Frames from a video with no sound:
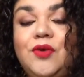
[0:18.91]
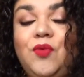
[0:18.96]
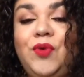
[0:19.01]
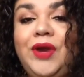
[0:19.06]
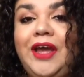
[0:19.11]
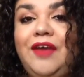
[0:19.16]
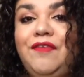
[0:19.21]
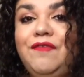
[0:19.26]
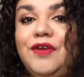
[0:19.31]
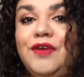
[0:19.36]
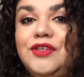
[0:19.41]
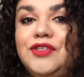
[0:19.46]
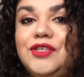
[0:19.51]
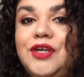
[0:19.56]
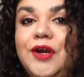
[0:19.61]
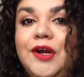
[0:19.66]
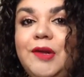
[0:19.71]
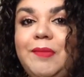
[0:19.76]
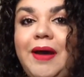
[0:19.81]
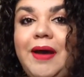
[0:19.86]
When I first
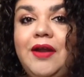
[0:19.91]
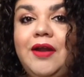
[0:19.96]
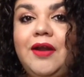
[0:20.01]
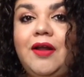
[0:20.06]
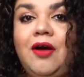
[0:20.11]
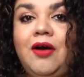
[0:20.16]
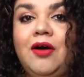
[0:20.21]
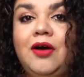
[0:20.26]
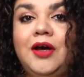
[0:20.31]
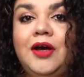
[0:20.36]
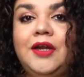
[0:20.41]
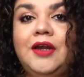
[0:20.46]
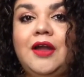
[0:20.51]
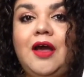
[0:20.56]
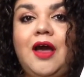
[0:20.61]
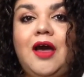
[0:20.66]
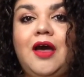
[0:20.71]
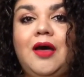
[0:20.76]
heard about it on